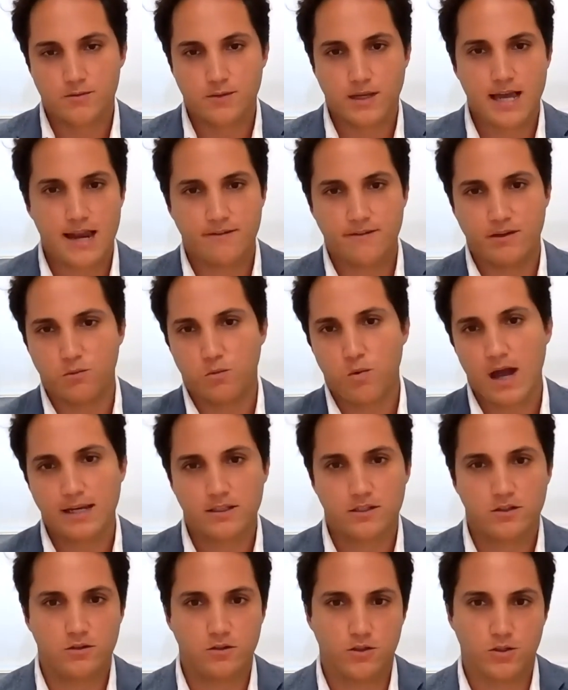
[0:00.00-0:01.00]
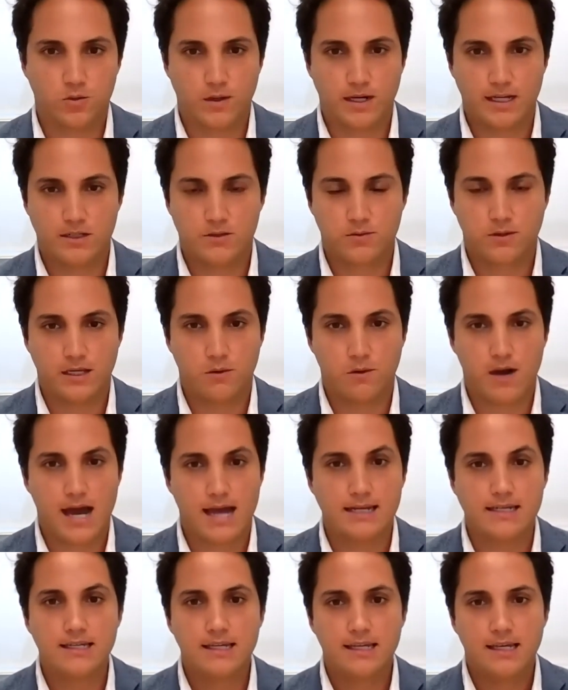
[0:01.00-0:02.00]
because we're kind of in 1Q
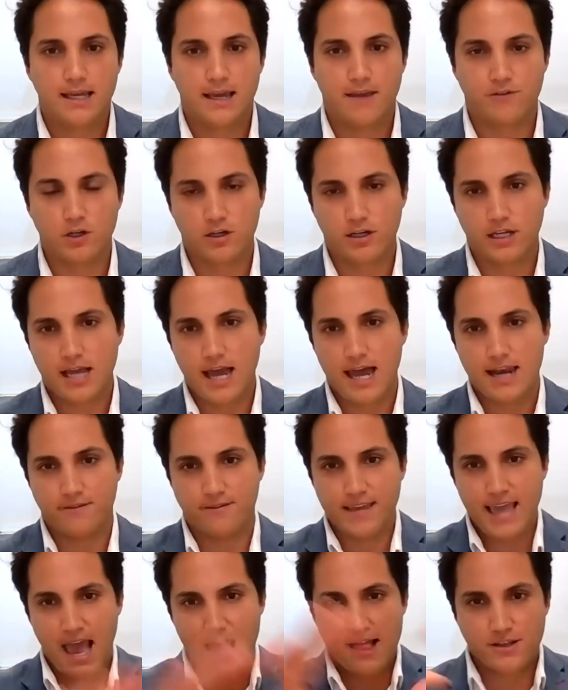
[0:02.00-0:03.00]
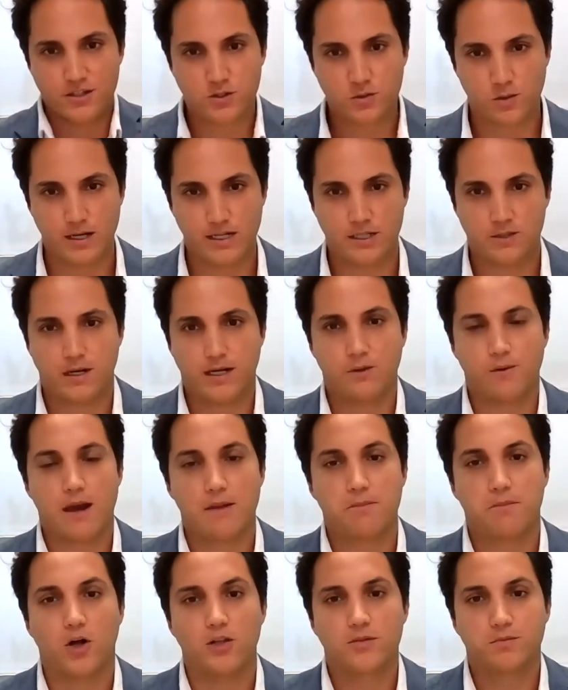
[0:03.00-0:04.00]
2021. If you look at kind of calendar
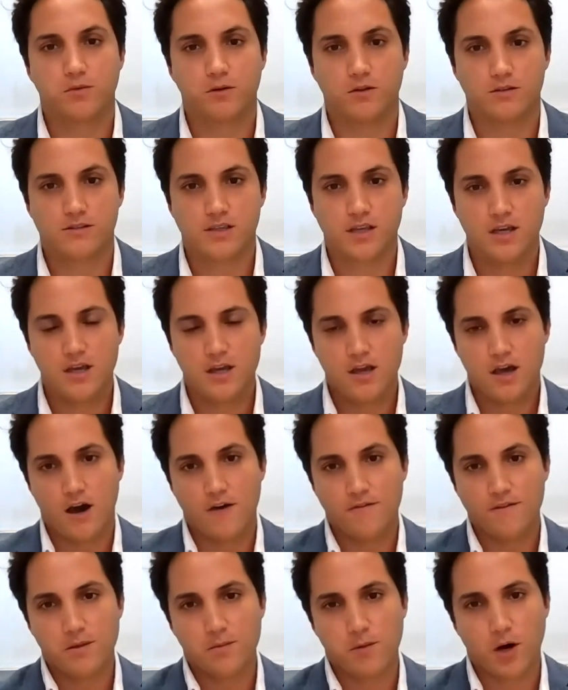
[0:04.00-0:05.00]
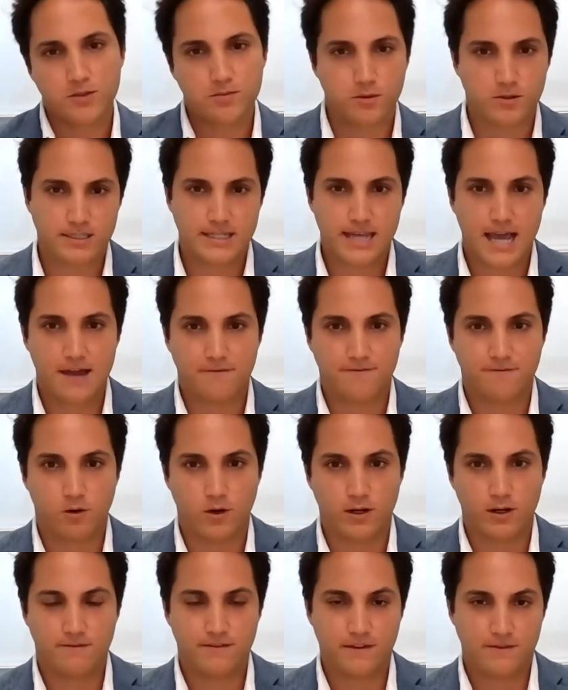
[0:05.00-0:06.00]
2021 multiples, often the multiples are down
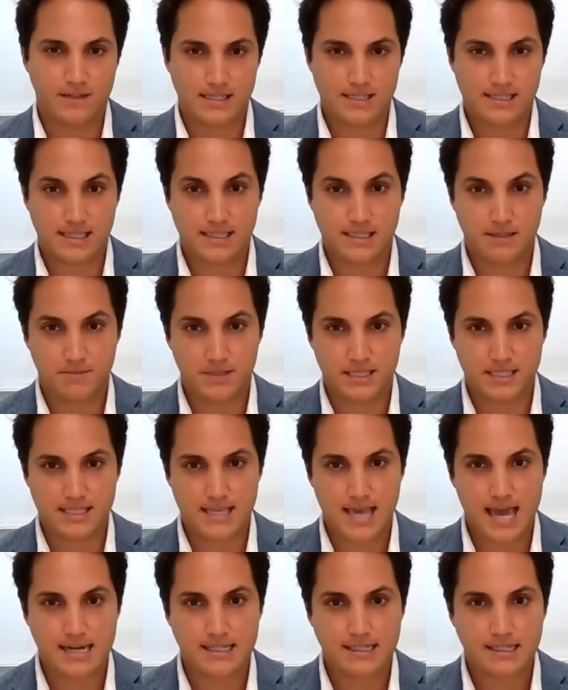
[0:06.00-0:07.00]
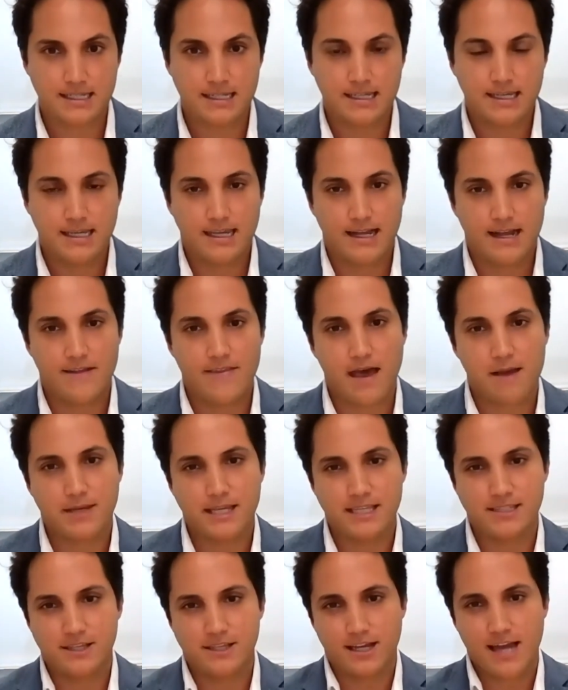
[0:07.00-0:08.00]
40, 50, 60%. And that
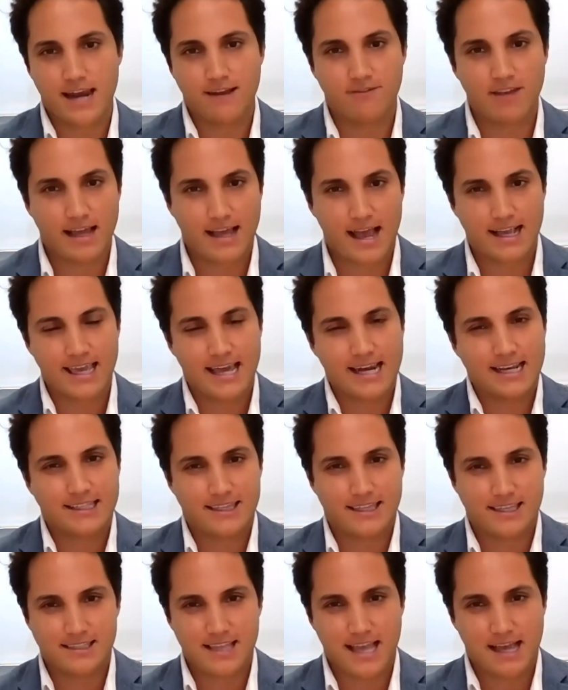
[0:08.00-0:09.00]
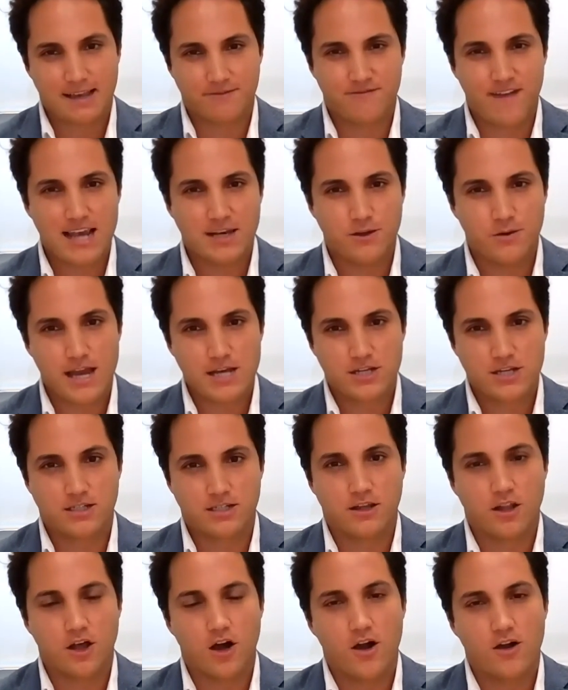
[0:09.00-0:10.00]
means you're kind of like getting to these like
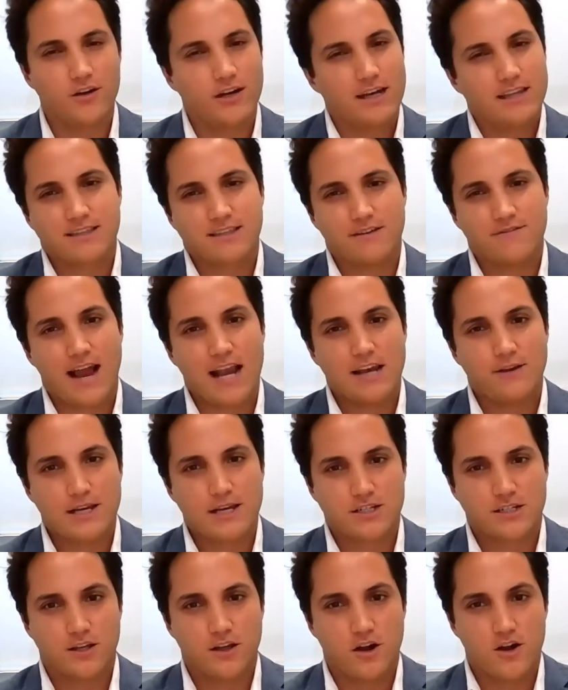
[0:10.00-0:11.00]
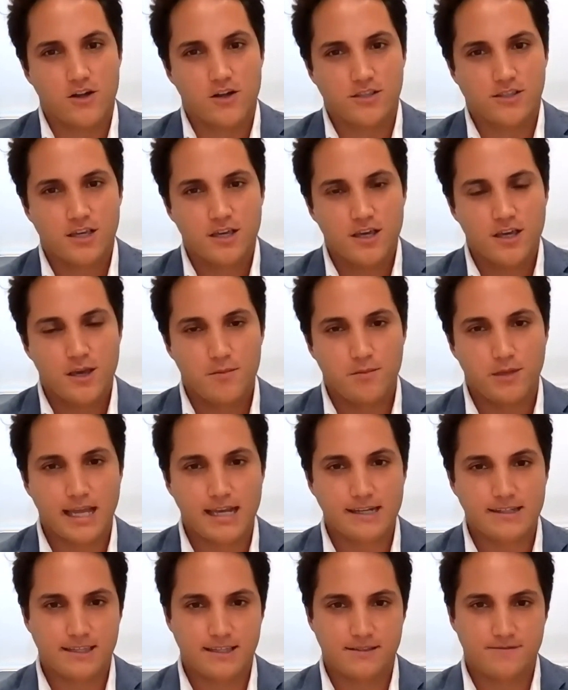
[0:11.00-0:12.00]
valuation low, not necessarily valuation lows, you're
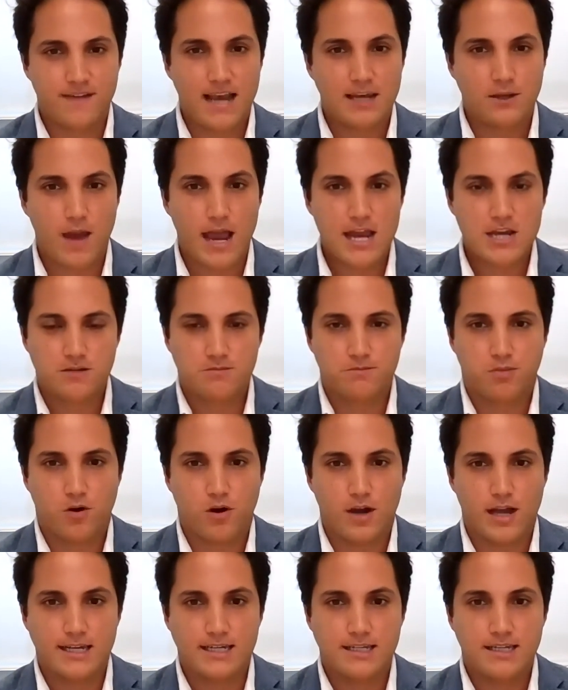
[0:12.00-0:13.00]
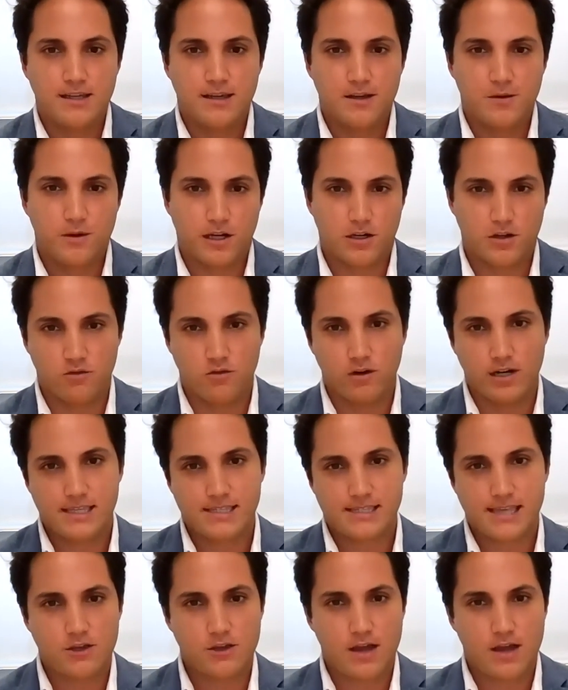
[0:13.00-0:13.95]
getting to this valuation point where it could really